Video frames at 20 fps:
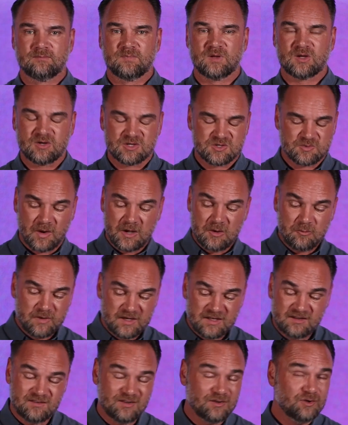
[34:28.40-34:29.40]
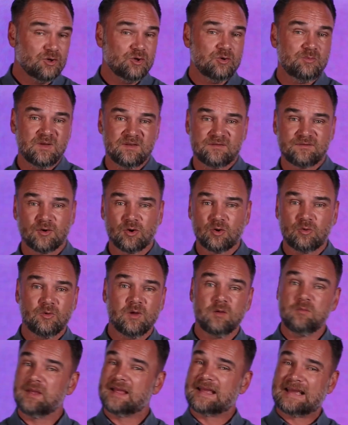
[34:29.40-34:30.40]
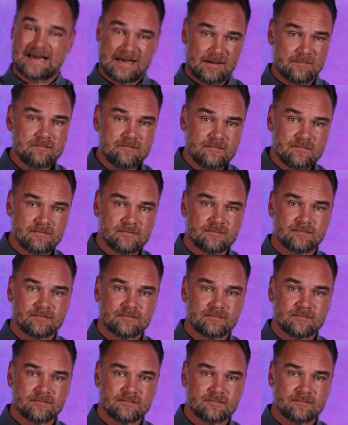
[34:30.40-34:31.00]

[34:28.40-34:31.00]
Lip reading: Because when we do before we become,